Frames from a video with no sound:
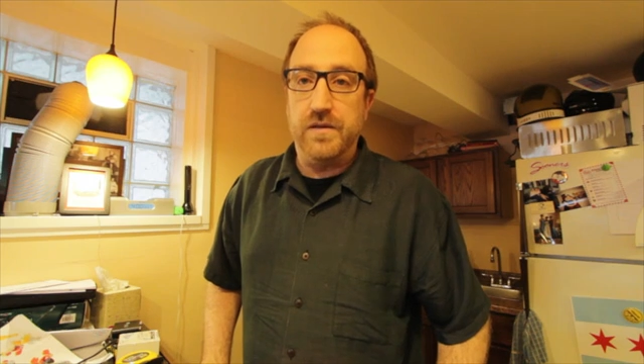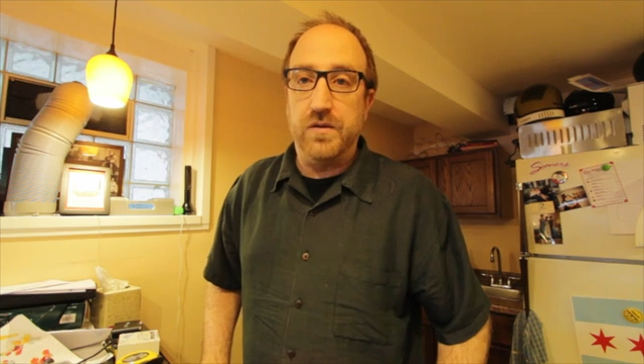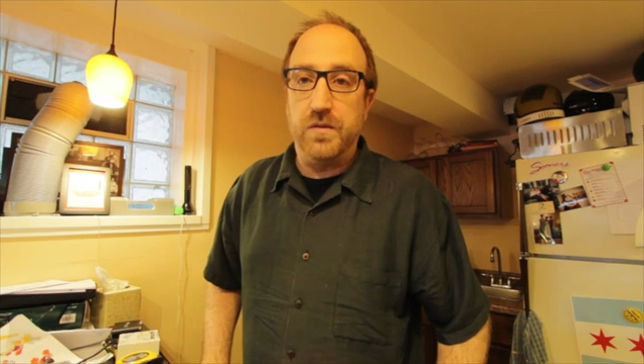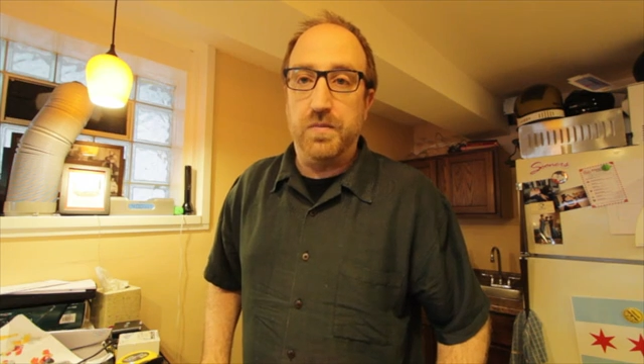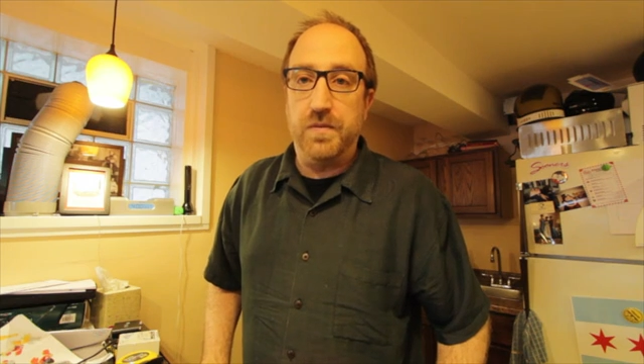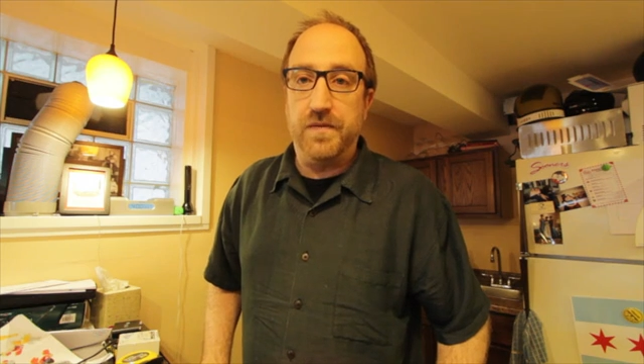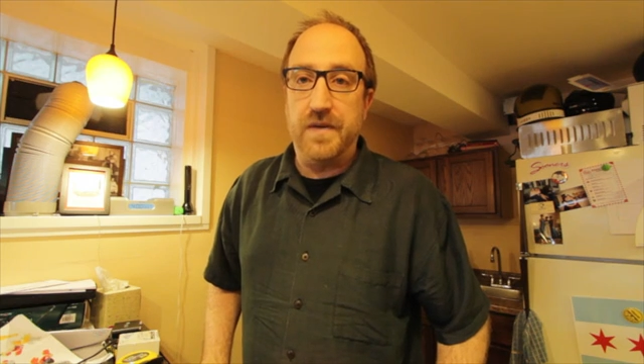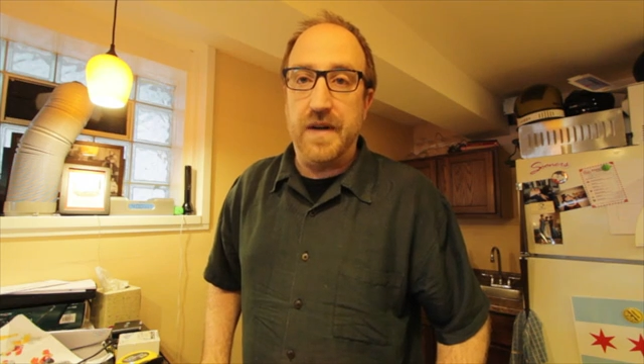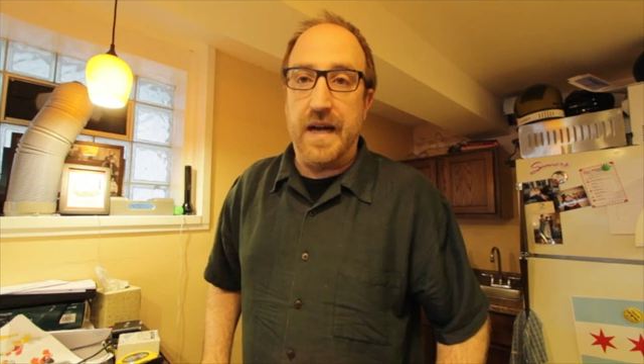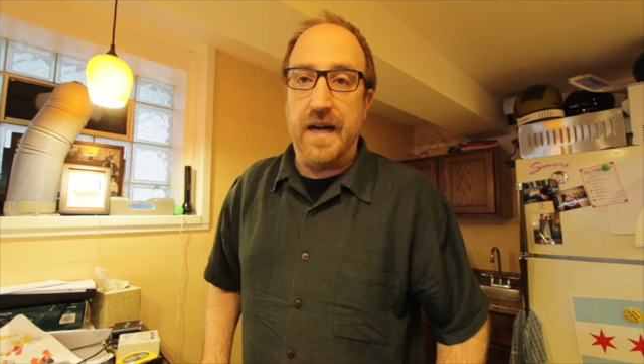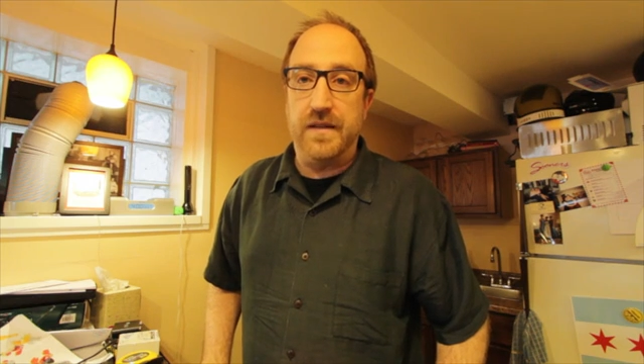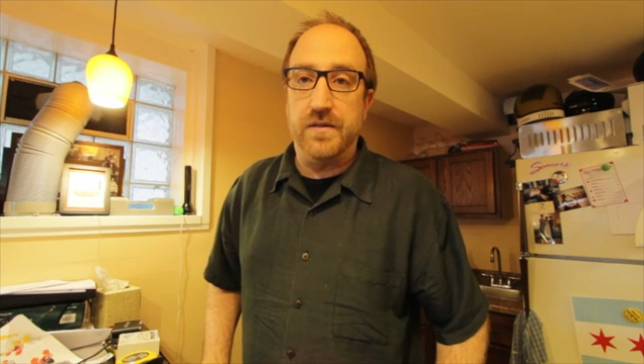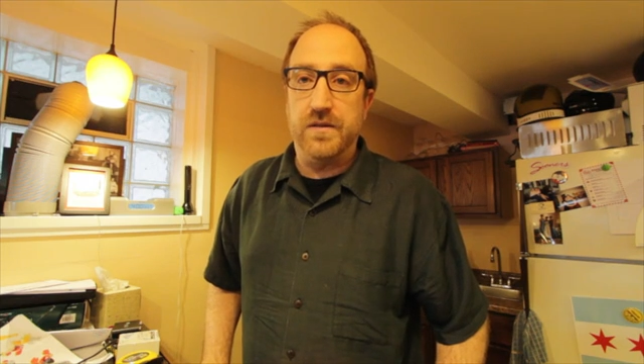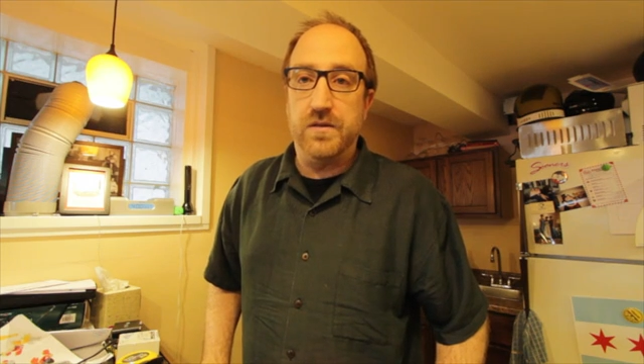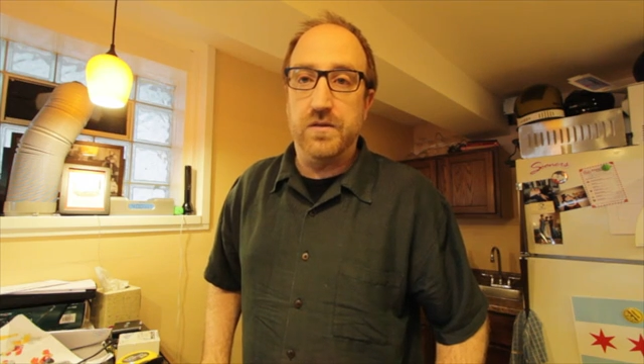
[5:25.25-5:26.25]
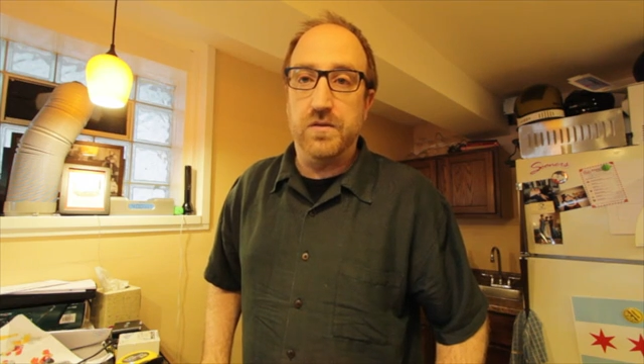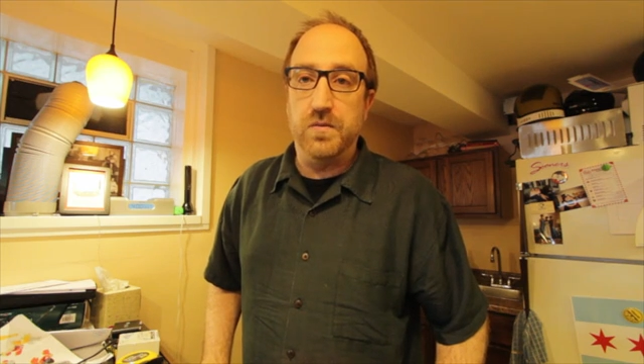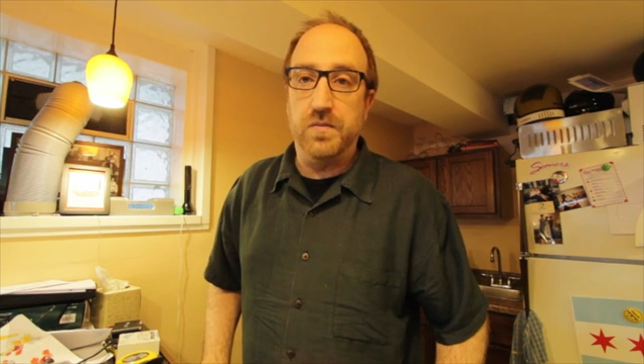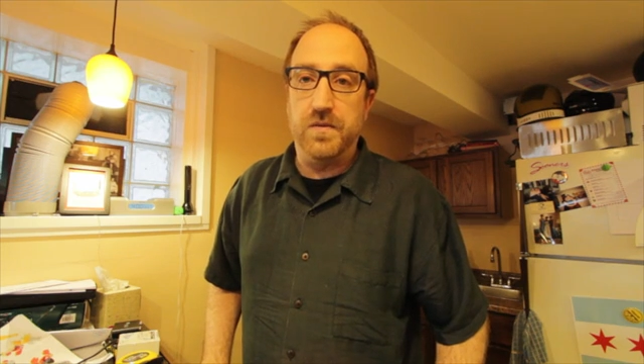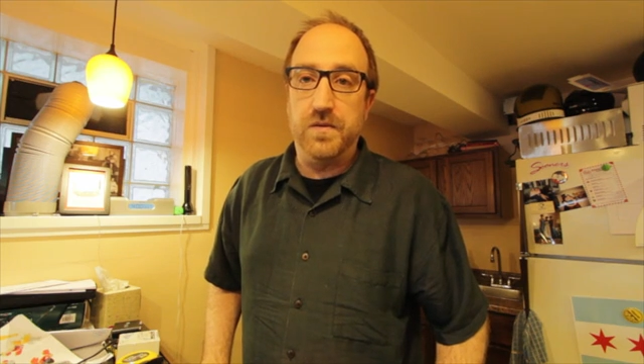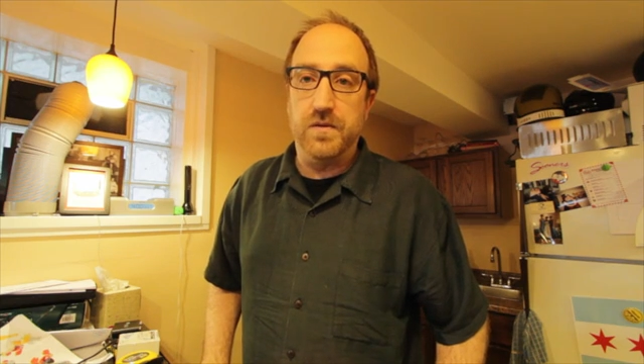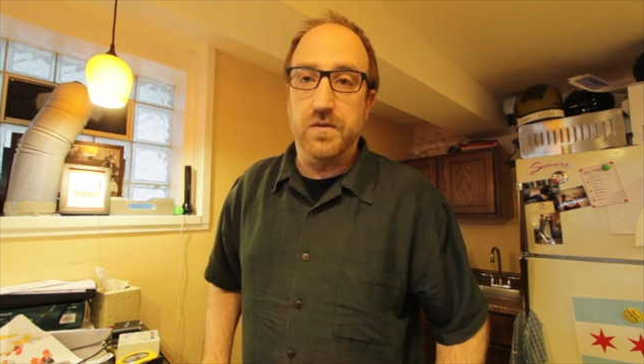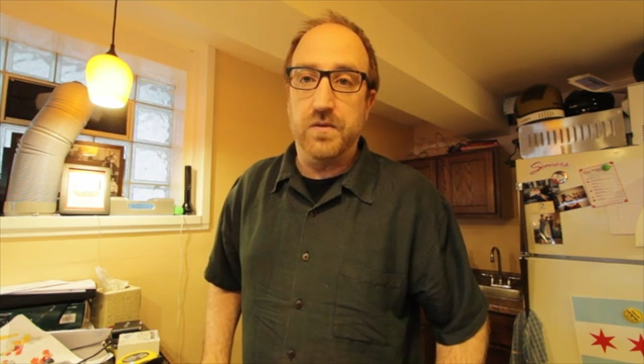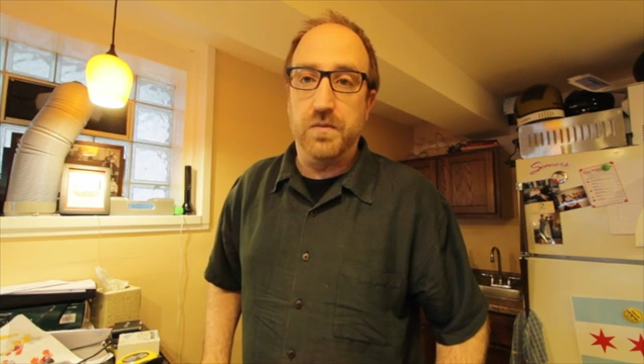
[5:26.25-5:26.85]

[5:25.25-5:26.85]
super fast, super